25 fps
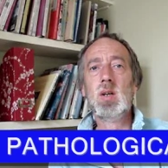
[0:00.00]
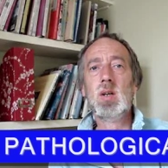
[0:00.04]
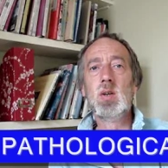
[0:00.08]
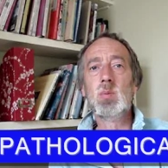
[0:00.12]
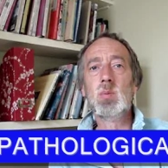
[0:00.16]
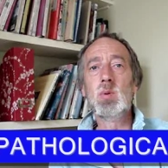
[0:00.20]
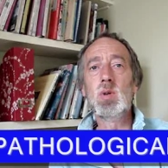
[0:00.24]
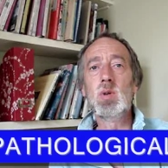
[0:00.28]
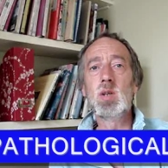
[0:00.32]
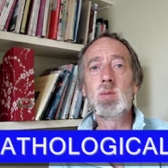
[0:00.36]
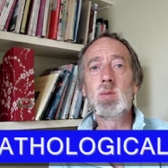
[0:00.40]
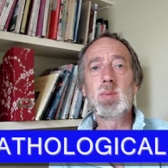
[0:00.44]
The
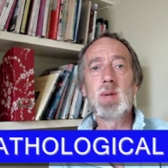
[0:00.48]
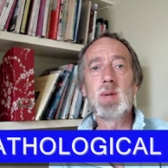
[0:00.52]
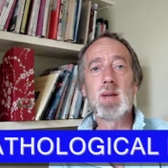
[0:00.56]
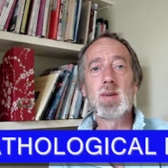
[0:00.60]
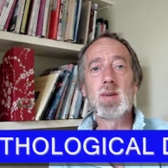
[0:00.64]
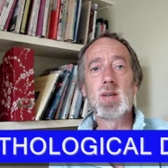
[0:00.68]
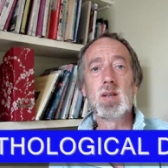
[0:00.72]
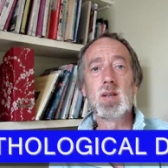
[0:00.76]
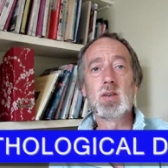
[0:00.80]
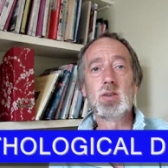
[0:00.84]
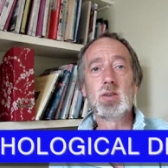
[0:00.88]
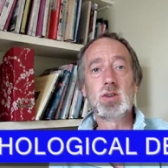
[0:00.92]
word
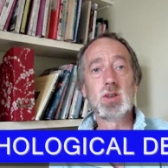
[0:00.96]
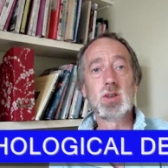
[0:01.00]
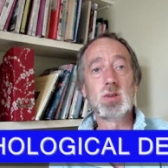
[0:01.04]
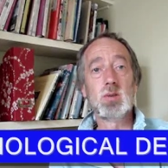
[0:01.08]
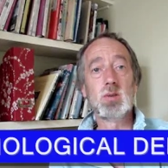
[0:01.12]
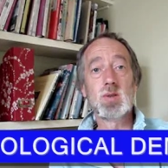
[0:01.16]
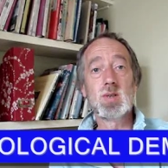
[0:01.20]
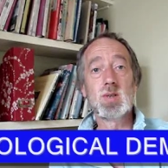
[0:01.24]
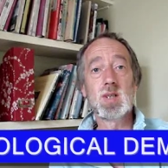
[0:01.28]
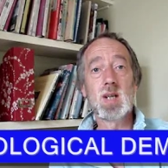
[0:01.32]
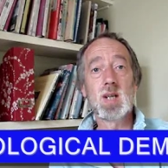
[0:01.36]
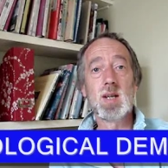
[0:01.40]

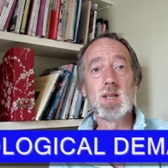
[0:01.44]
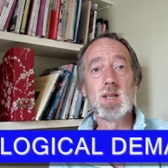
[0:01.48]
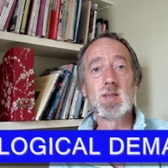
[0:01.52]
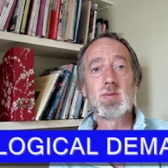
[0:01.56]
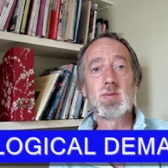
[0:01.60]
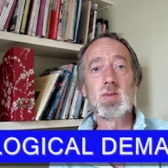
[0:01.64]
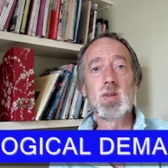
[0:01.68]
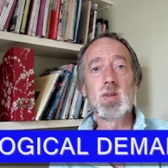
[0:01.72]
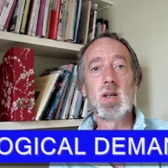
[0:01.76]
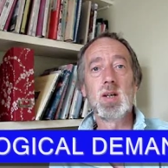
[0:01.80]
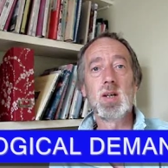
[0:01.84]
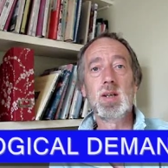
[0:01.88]
pathological sounds
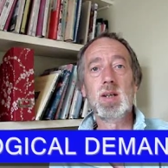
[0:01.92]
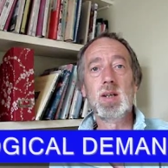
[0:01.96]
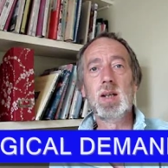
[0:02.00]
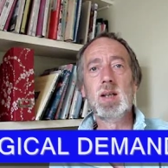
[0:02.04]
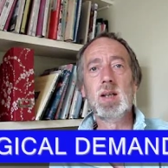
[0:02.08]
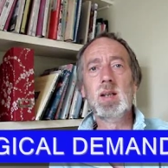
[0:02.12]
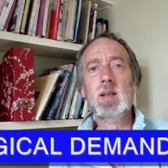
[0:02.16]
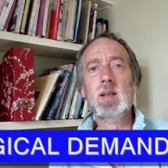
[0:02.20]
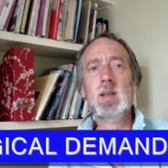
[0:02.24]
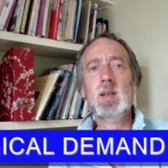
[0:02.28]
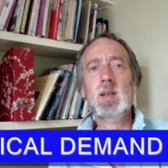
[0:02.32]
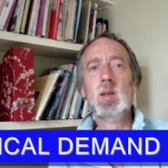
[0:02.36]
frightening,
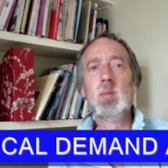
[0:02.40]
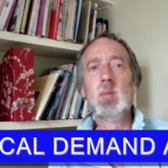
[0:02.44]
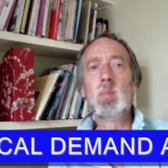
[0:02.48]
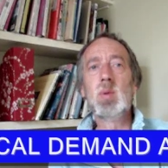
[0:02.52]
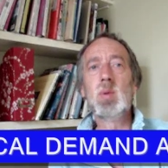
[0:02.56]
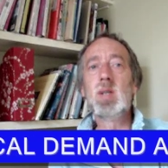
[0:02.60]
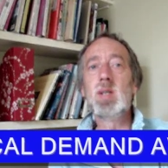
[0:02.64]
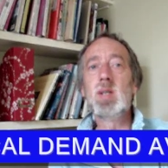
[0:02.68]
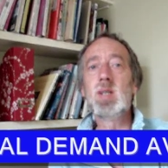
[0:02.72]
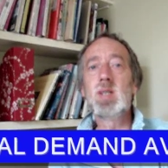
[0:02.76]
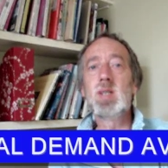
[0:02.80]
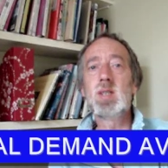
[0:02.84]

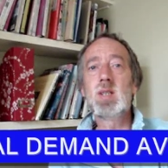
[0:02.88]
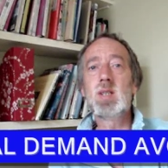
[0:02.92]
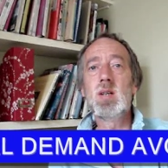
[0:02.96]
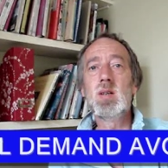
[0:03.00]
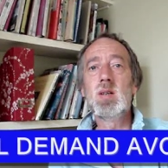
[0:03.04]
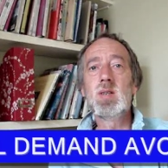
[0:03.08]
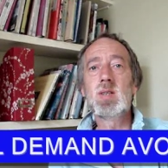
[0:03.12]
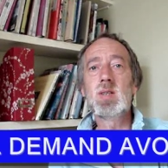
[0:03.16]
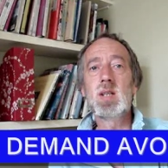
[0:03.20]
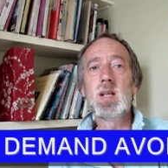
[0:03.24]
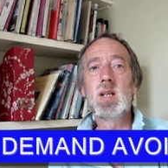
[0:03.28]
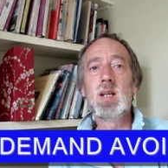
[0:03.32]
but it is
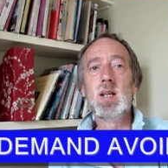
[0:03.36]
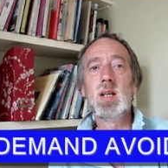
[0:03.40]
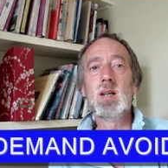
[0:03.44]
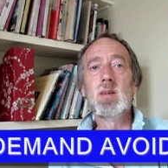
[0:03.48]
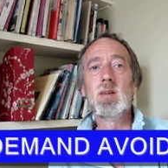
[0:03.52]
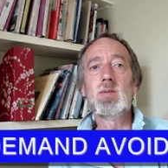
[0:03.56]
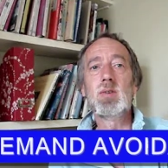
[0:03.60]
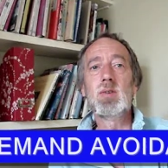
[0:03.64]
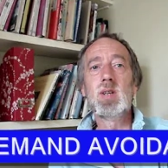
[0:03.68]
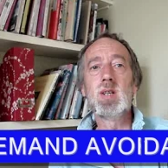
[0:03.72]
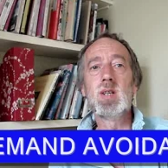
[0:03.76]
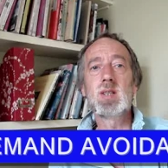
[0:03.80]
used here
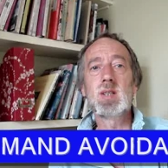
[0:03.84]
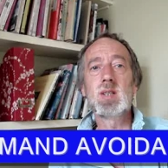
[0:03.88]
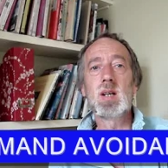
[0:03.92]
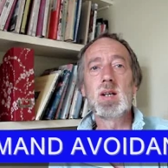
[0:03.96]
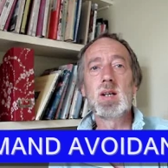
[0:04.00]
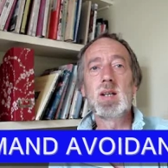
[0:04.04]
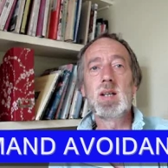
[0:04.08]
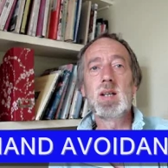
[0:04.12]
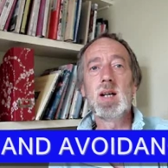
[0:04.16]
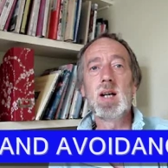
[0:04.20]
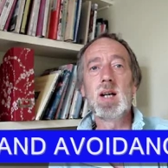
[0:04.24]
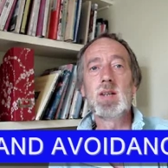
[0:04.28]
for its
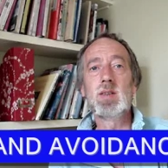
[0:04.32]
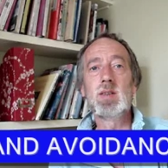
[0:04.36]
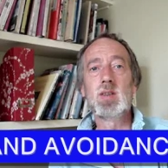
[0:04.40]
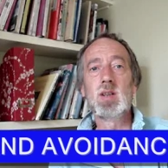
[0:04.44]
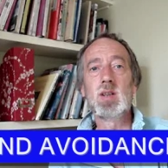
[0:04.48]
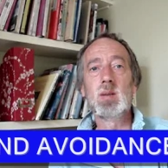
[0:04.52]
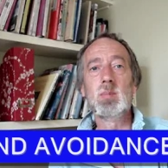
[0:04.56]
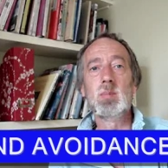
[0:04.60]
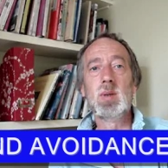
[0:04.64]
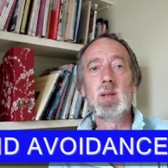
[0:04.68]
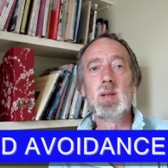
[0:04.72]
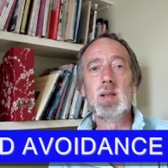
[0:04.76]

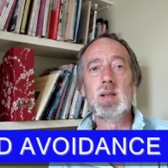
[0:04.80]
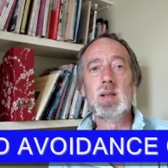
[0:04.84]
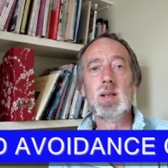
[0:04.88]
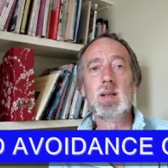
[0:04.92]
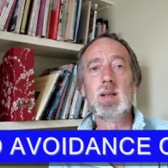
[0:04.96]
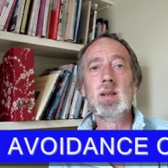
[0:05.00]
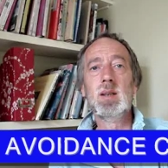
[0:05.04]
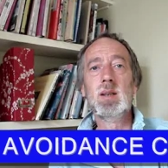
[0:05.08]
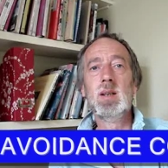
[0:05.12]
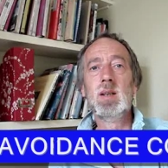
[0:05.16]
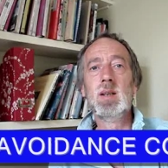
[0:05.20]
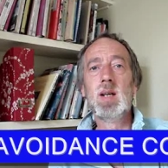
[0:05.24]
psychiatric meaning
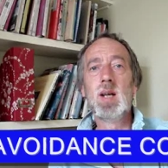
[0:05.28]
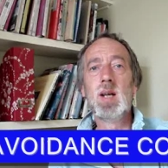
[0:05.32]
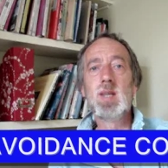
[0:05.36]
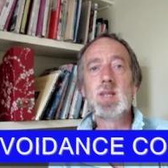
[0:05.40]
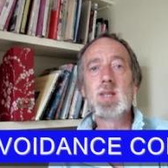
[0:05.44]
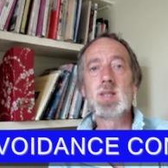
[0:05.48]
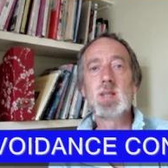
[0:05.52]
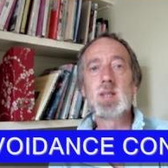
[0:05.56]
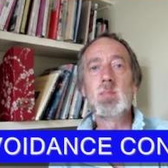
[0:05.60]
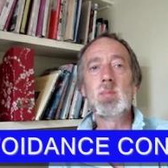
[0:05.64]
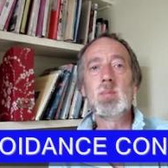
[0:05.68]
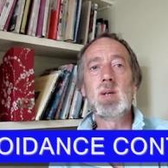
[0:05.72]
and
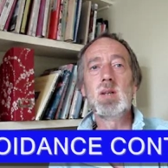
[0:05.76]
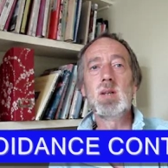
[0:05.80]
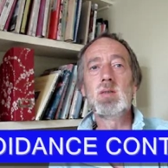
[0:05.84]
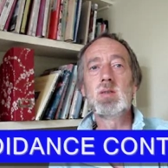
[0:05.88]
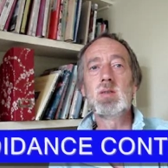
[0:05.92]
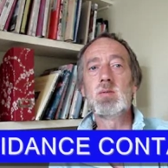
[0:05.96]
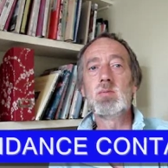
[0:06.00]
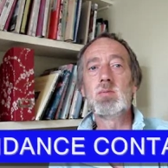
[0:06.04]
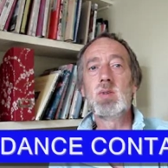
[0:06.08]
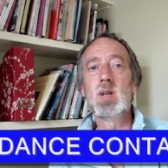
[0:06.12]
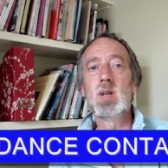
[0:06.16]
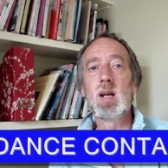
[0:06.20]
simply
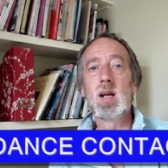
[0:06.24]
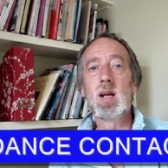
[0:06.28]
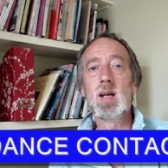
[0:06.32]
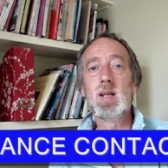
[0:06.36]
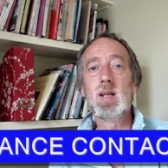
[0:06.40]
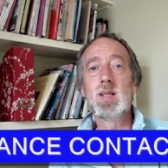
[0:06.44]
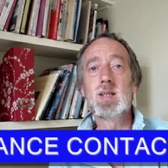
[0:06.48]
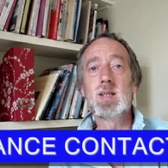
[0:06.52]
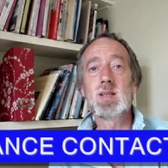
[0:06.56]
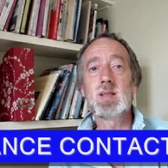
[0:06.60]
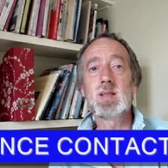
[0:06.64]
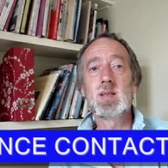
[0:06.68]
to
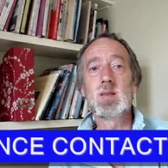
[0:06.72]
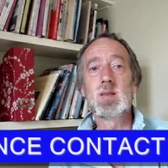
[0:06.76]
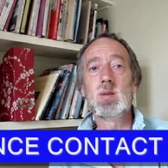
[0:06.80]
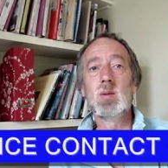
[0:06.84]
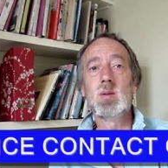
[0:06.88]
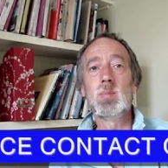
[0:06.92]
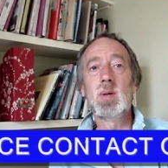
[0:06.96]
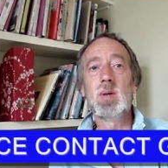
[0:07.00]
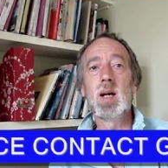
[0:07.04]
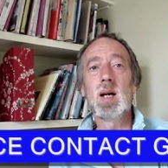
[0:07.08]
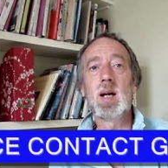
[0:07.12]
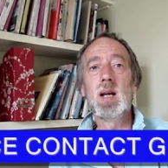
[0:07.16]
relate to a
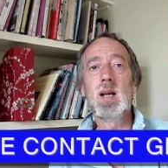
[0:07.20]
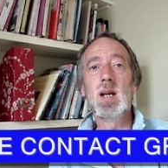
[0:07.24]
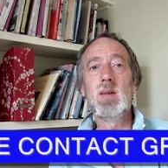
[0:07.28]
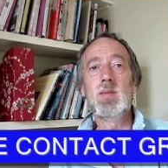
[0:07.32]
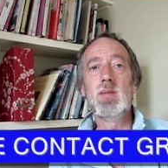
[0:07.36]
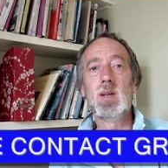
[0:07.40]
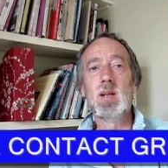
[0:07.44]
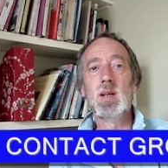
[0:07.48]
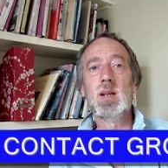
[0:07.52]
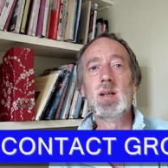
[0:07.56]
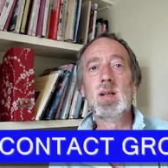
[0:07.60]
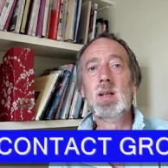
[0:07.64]

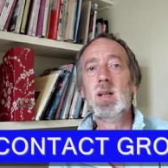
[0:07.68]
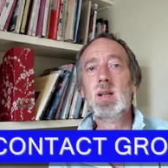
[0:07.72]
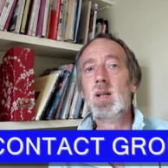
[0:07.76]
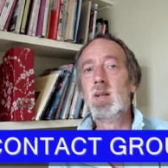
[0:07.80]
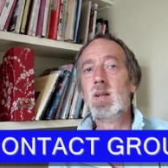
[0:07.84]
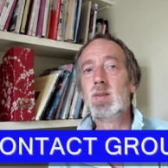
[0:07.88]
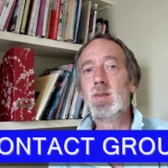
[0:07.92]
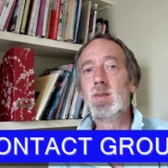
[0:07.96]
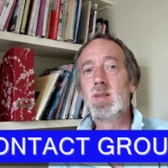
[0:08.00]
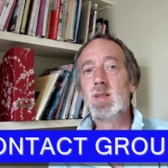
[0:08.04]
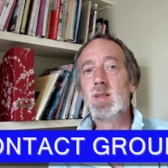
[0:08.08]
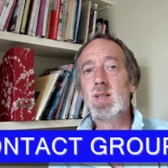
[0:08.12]
behaviour
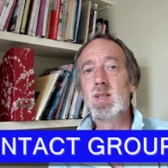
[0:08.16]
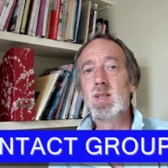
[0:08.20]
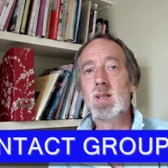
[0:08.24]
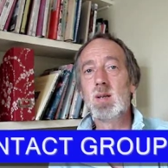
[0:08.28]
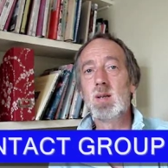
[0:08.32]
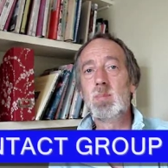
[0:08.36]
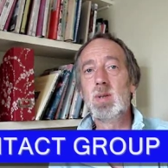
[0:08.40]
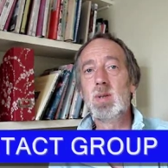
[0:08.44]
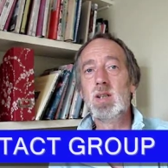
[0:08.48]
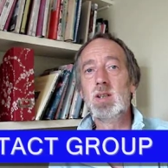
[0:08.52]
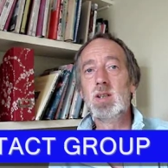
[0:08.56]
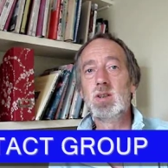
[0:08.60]
that is
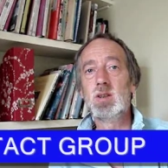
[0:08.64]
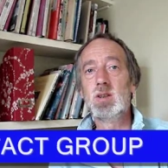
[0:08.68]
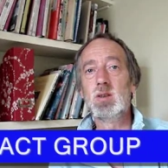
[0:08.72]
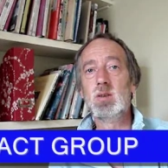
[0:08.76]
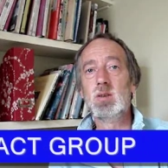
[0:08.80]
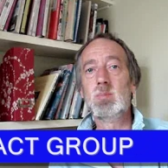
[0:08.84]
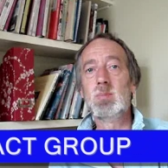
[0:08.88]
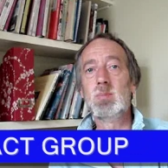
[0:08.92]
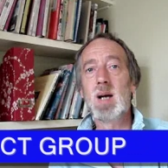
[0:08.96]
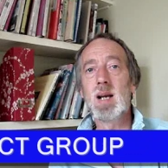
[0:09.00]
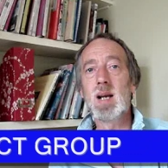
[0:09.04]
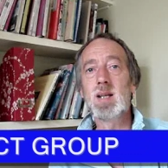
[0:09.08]
habitual,
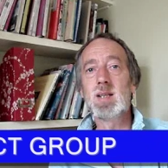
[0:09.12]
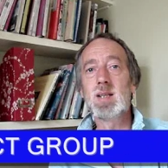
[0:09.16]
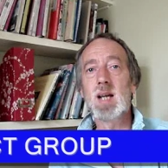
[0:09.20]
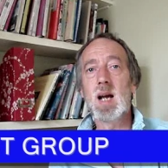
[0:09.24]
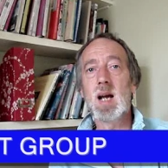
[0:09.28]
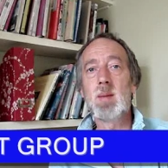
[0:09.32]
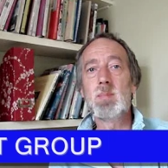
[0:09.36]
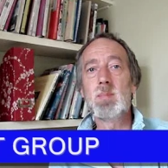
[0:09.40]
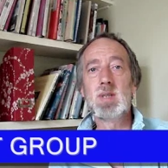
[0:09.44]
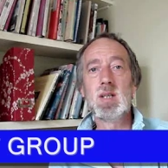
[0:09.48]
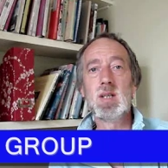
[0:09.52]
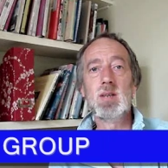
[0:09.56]

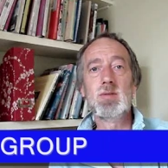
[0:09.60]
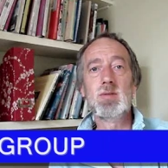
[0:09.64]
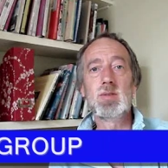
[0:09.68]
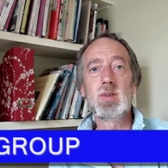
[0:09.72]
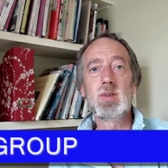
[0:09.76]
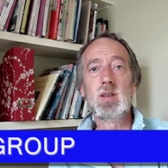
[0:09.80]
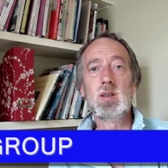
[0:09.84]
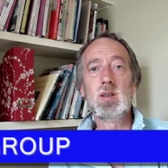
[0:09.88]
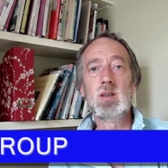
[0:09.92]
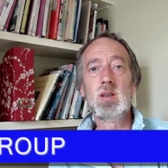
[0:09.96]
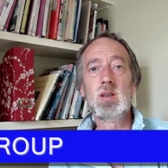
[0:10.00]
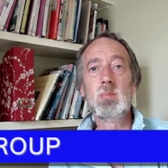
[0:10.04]
maladaptive
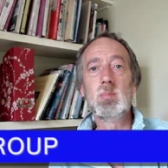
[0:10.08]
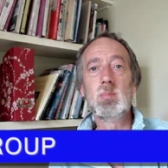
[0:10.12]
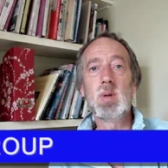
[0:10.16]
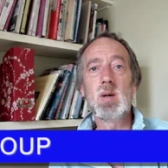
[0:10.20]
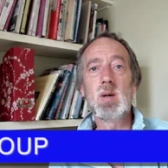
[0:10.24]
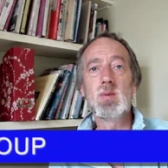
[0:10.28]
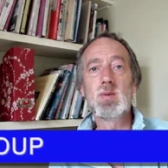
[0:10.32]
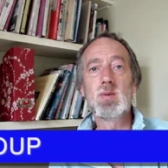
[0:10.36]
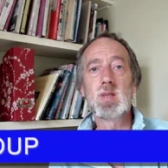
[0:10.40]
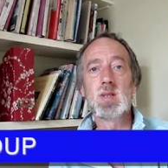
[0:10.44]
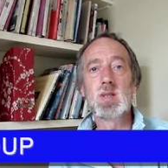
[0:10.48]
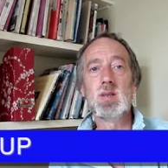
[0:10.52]
and
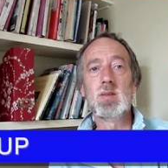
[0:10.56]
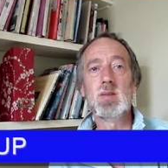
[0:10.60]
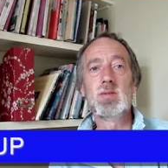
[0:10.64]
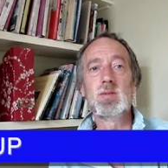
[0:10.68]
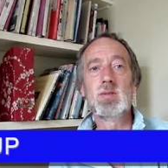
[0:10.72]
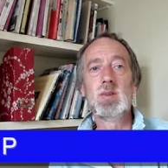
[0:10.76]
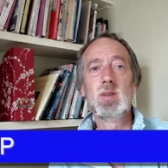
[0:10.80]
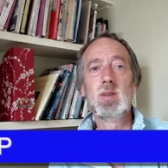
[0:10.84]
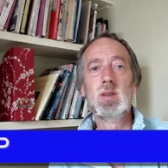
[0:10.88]
compulsive.